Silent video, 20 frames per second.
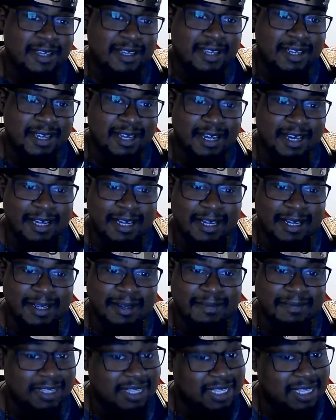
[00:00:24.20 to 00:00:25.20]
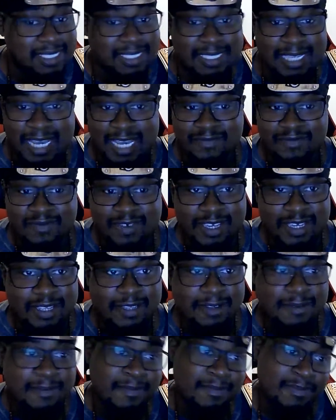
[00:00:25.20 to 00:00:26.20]
Um, but let's dive
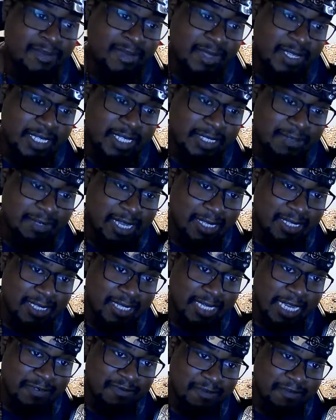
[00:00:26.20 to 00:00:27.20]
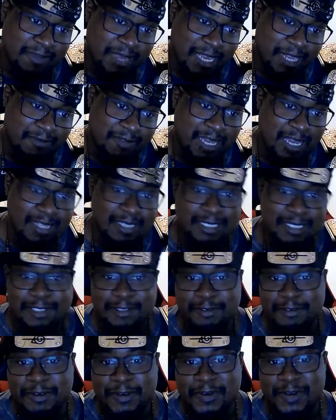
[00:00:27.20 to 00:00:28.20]
in. So we got the cover panel. We got
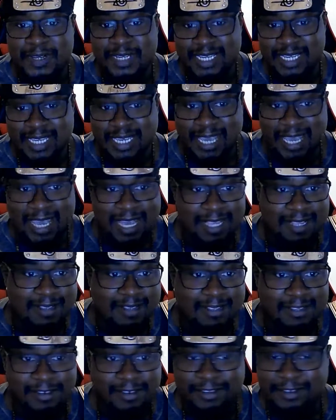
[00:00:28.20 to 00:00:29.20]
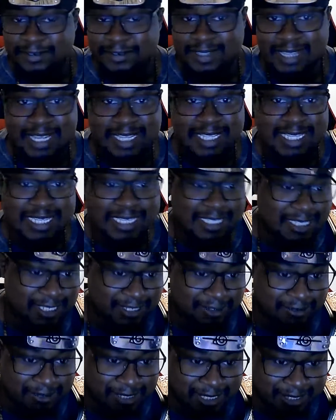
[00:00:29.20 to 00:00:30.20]
Zoro and a cat. They're doing like
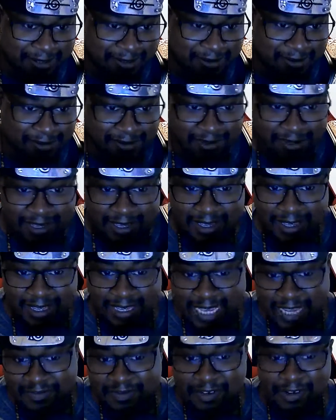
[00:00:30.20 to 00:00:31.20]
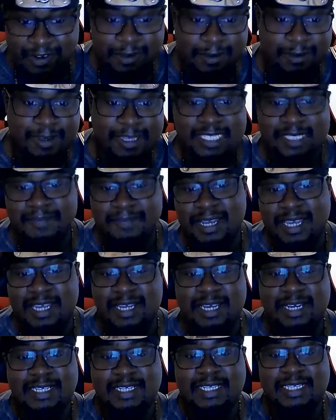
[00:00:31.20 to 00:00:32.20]
ninjutsu. Cover request by
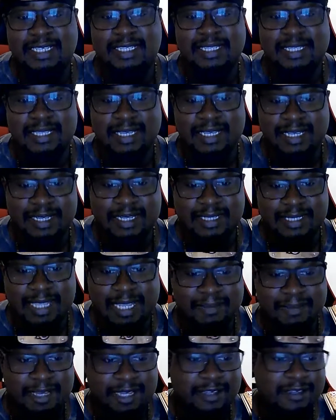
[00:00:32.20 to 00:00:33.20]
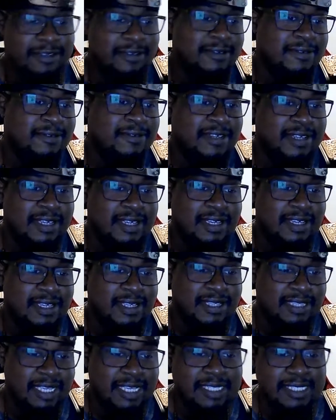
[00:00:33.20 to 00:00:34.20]
Honey uh, Nemeko.
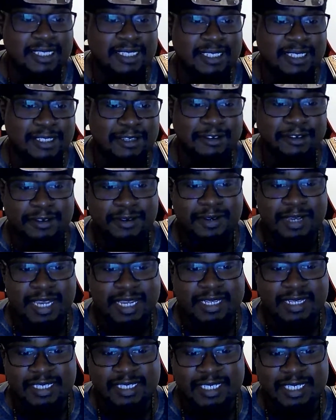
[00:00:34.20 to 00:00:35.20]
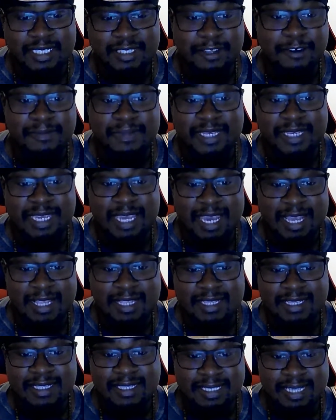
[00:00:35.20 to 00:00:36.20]
Ninja Zoro and a shinobi cat
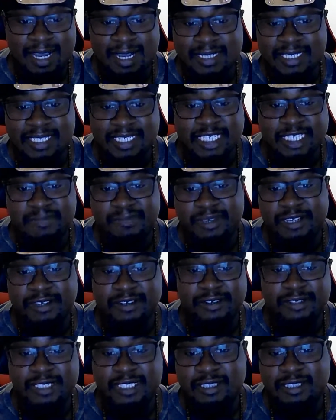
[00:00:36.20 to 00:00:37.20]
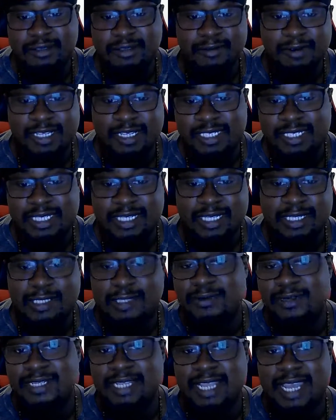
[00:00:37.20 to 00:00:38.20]
dodging spears thrust
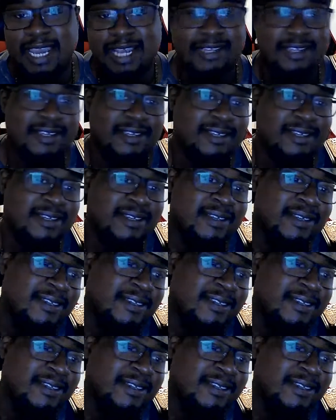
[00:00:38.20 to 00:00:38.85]
into an attic.